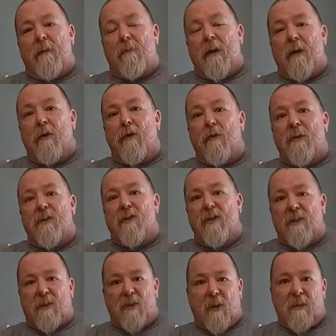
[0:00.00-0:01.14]
area who has
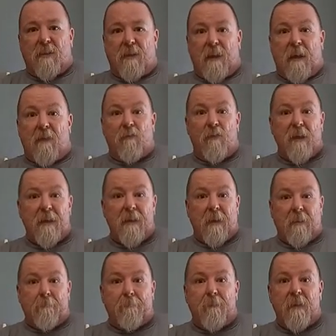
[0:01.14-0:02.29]
just started out
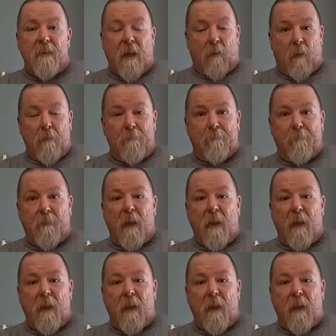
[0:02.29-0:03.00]
reading tarot,